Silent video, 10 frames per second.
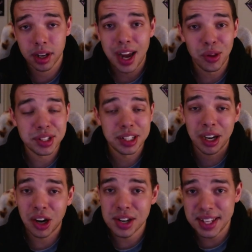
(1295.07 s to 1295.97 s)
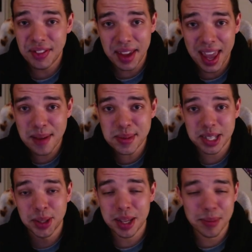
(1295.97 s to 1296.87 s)
I know there's a lot of cards in the game. Some
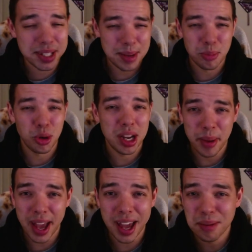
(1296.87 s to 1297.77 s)
of them seem pretty bad,